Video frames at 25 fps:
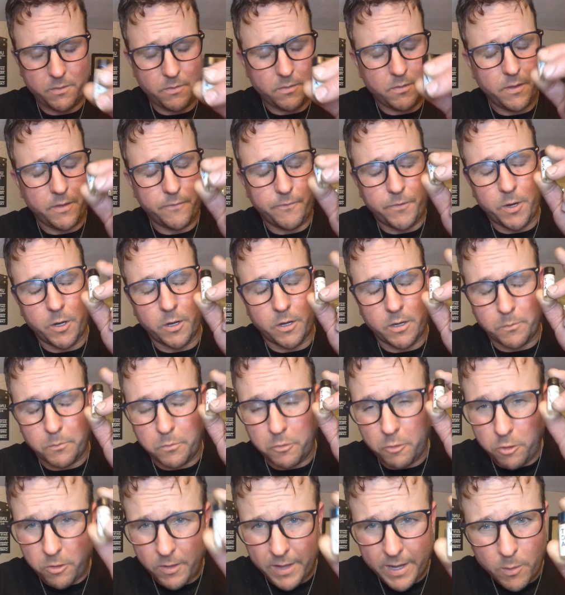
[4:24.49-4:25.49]
if you're going to
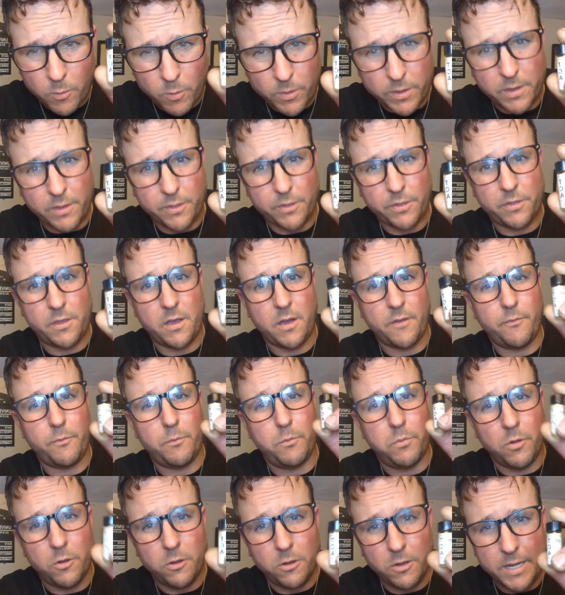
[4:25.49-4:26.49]
play with this stuff,
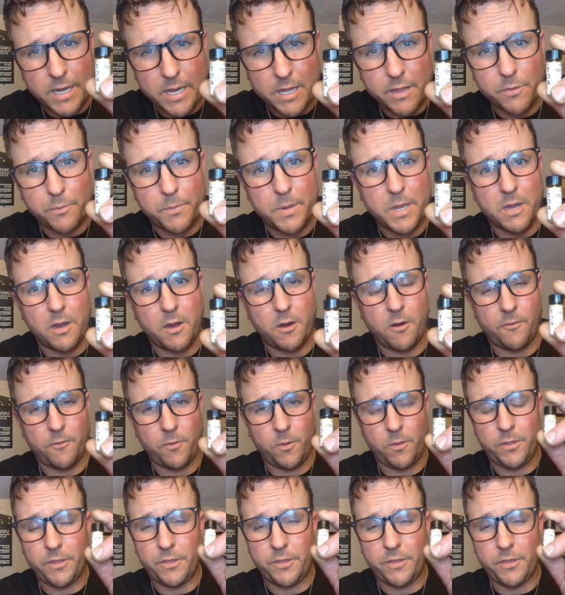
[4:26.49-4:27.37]
please be careful.